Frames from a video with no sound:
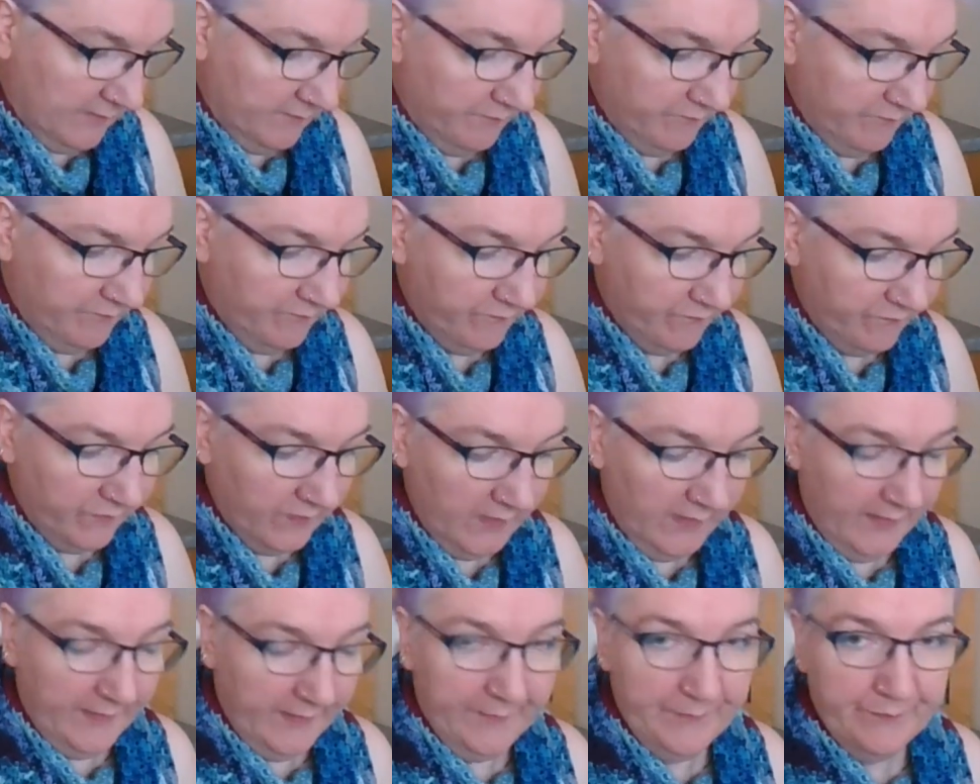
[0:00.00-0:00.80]
Now I'm
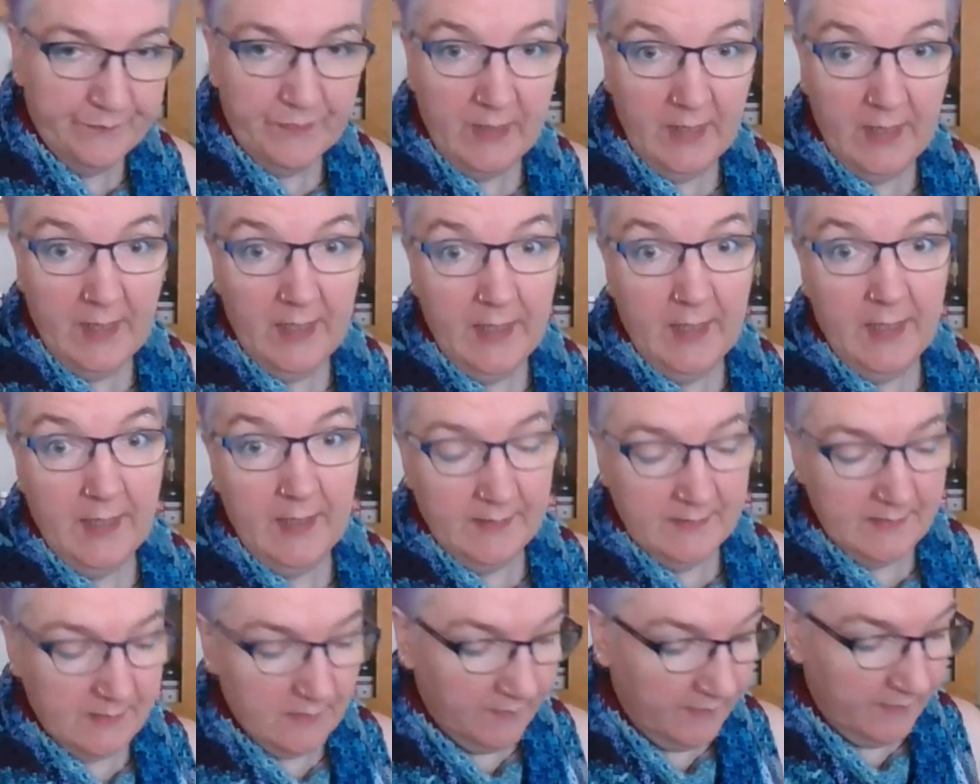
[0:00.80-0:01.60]
using
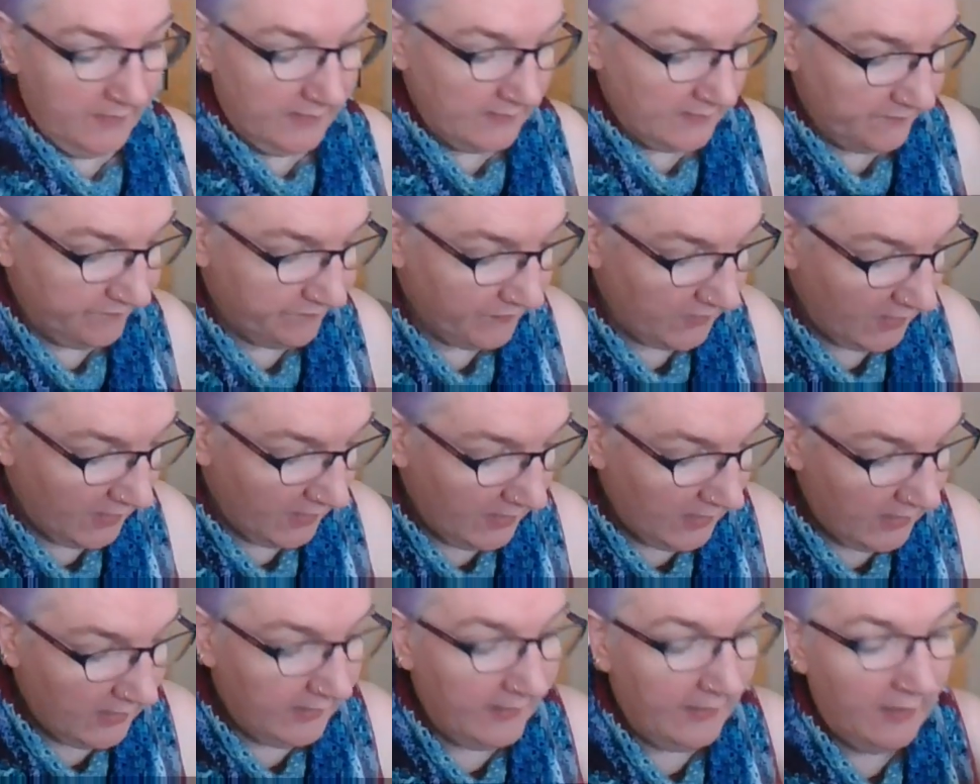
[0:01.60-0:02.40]
Symphony's
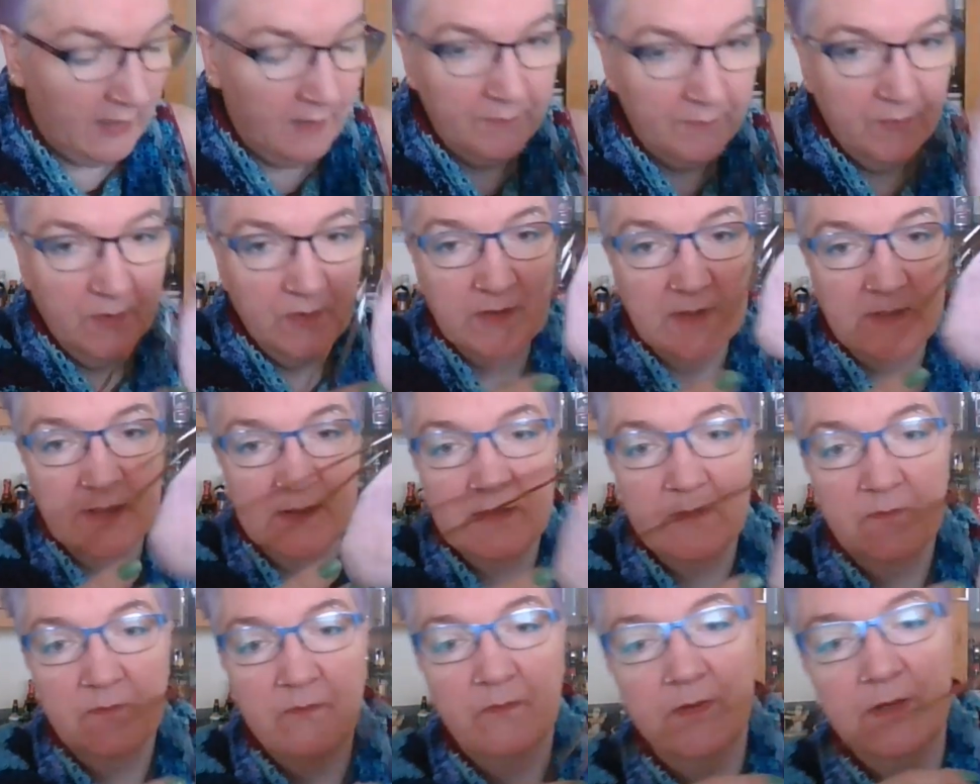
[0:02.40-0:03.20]
So it's Knit Pro
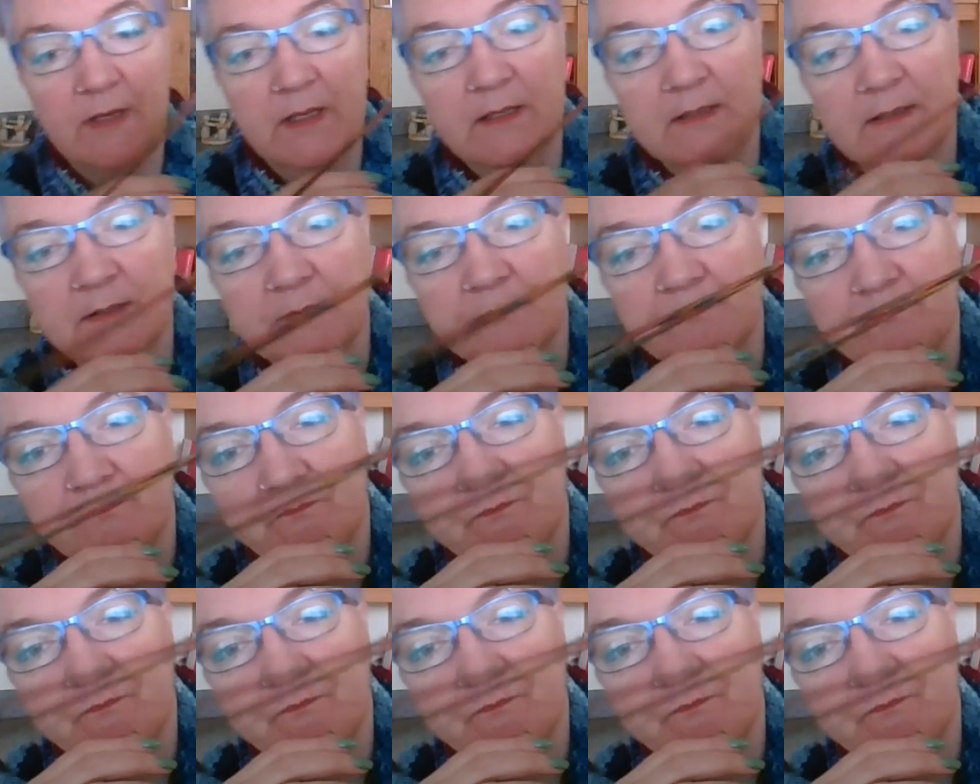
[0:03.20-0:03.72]
again, but it's the